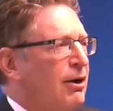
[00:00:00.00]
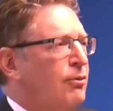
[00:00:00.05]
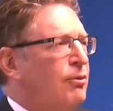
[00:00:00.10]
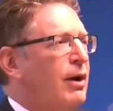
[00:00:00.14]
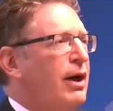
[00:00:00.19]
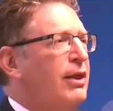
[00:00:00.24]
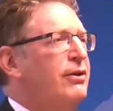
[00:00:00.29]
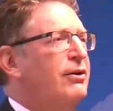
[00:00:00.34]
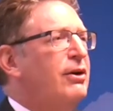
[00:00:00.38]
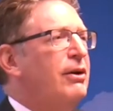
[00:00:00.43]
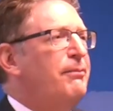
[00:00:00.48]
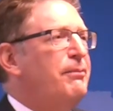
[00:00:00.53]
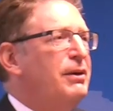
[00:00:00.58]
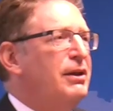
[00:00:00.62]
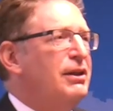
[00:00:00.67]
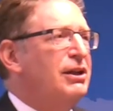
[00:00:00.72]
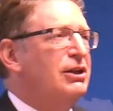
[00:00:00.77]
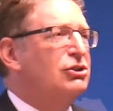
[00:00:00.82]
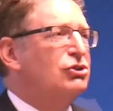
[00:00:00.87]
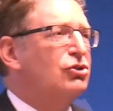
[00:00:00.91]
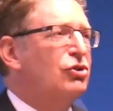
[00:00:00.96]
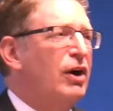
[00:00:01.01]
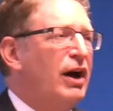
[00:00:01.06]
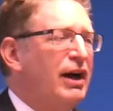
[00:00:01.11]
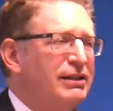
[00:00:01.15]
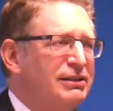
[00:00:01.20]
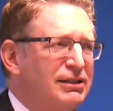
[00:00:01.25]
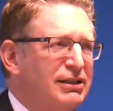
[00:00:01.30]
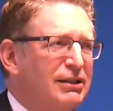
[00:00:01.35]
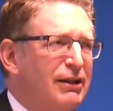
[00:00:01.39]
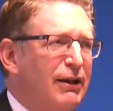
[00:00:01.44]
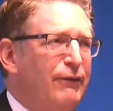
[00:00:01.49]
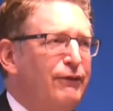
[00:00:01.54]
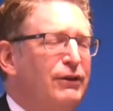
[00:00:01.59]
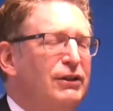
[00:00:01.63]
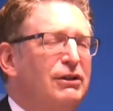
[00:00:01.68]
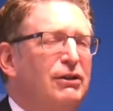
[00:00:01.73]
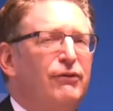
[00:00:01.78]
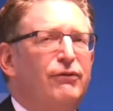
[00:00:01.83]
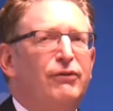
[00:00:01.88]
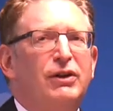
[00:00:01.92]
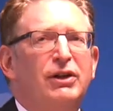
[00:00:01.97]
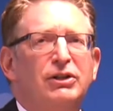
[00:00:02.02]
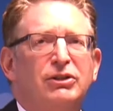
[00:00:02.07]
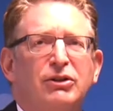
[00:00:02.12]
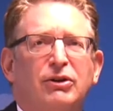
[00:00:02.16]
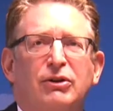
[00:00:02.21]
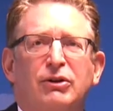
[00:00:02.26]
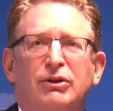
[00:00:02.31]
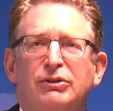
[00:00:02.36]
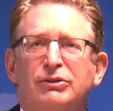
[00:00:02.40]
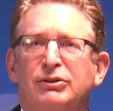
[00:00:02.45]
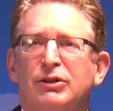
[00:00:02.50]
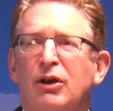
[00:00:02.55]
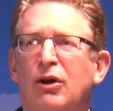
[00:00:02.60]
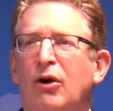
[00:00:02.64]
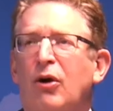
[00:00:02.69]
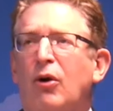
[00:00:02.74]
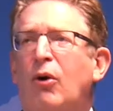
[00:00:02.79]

whether it be the trust of individuals